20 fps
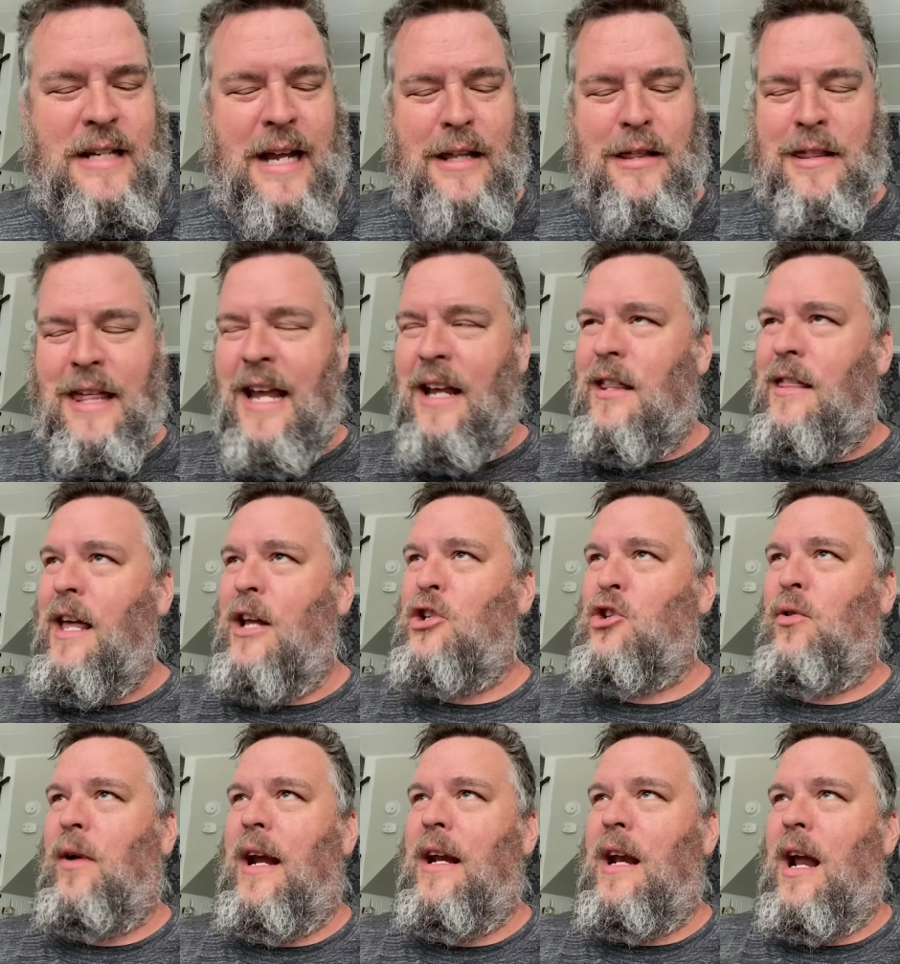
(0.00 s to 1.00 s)
I think they
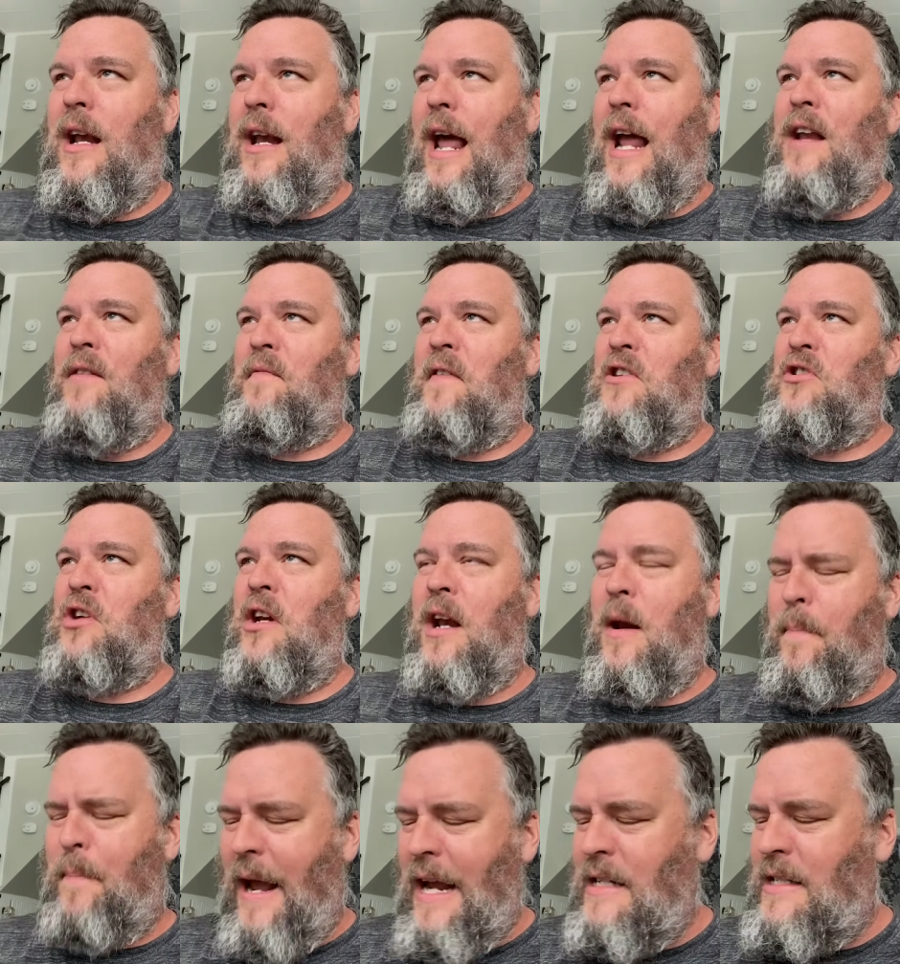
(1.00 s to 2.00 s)
train on night vision
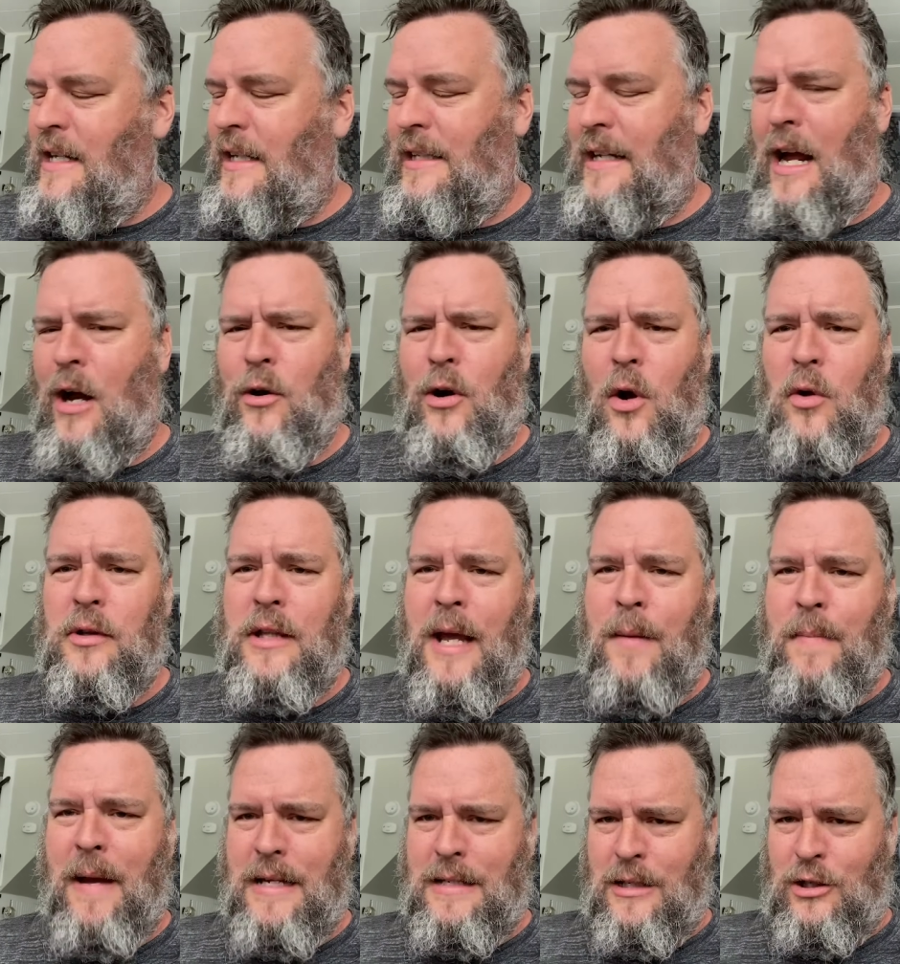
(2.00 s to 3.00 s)
and basic now, don't they?
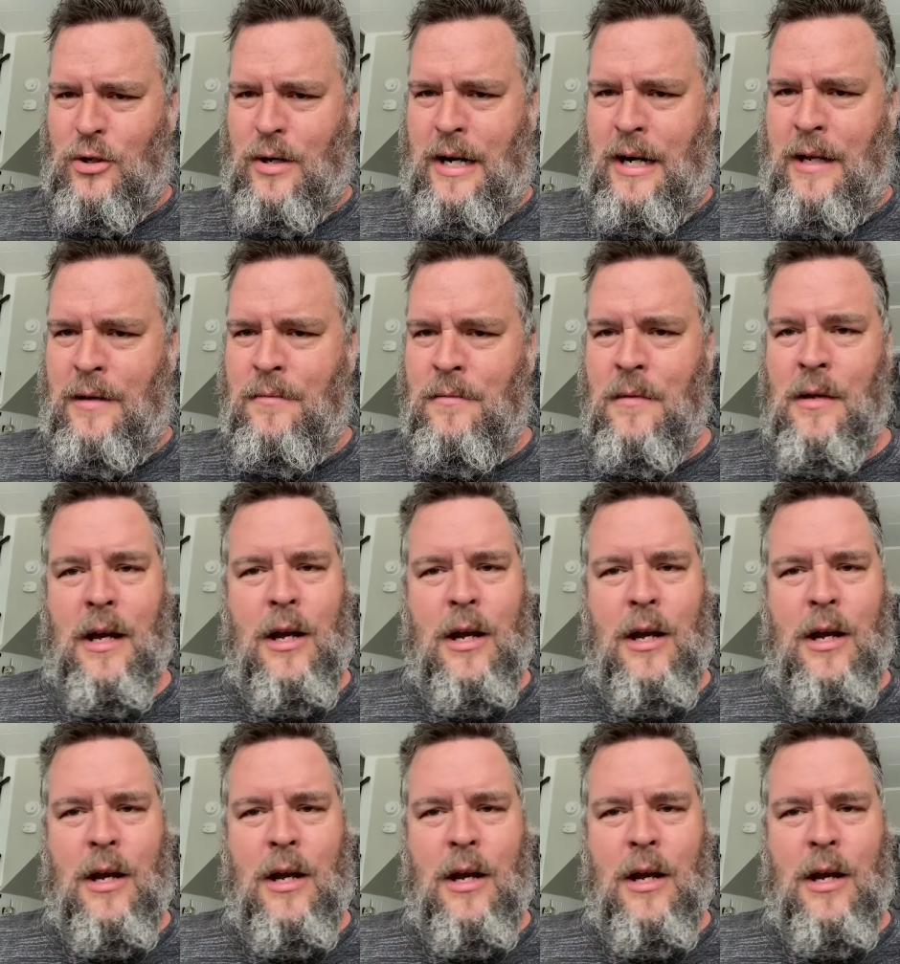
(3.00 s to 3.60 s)
Basic training?